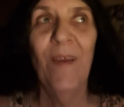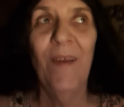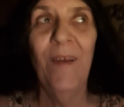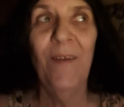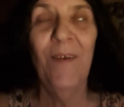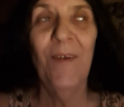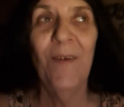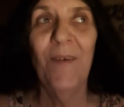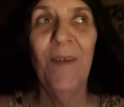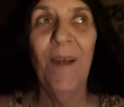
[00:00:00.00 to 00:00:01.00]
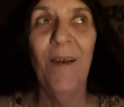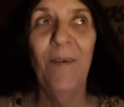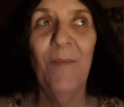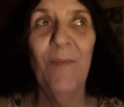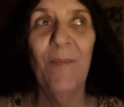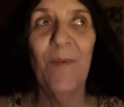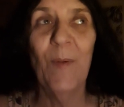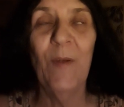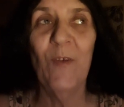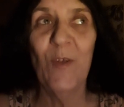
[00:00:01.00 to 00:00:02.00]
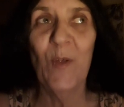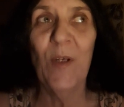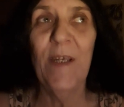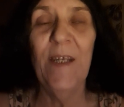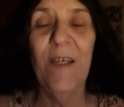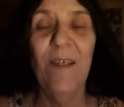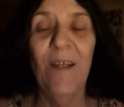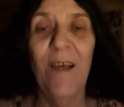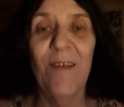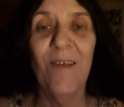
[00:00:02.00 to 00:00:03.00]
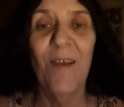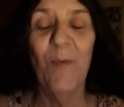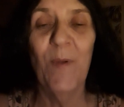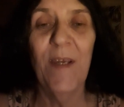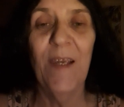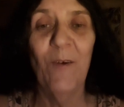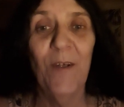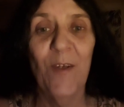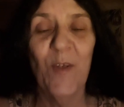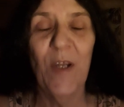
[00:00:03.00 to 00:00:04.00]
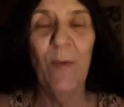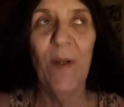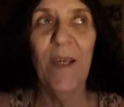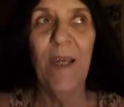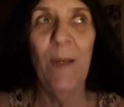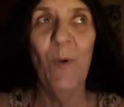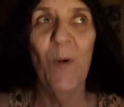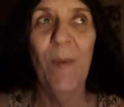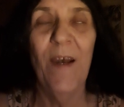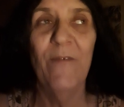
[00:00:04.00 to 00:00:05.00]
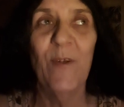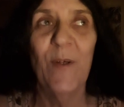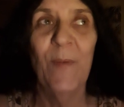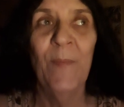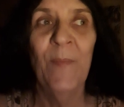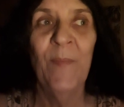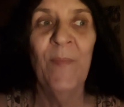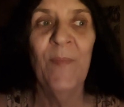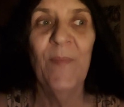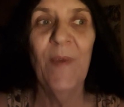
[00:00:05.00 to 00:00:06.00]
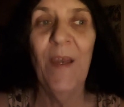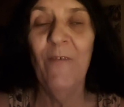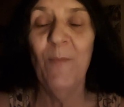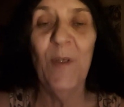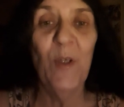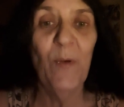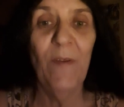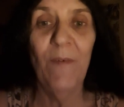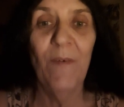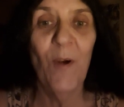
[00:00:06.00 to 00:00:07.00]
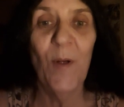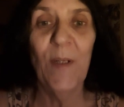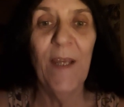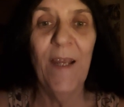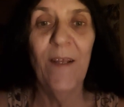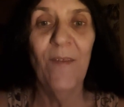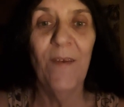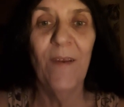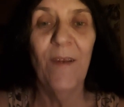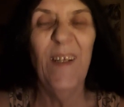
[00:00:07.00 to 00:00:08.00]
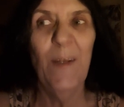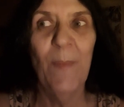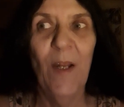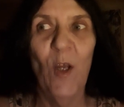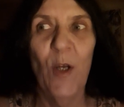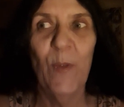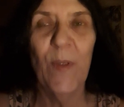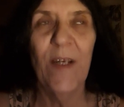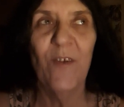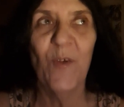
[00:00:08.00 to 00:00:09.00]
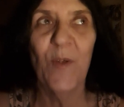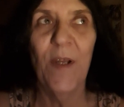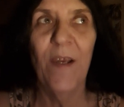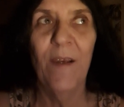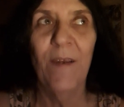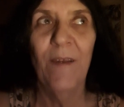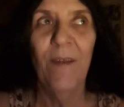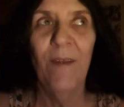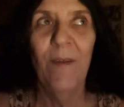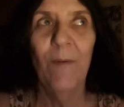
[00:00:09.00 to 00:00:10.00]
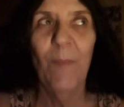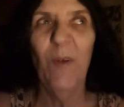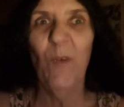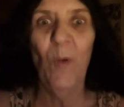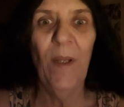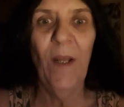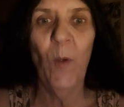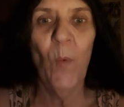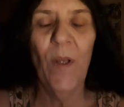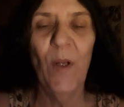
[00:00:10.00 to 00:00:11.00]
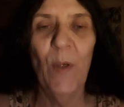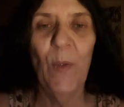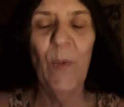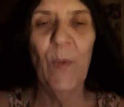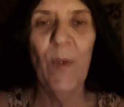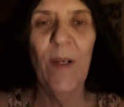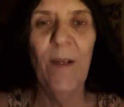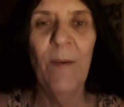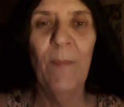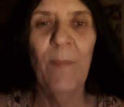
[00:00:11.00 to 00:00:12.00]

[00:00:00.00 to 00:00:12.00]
And yeah, so I just took it easy last night when I, or yesterday when I came home after. I haven't been doing hardly anything. I did my laundry yesterday, but it was only like one load, right?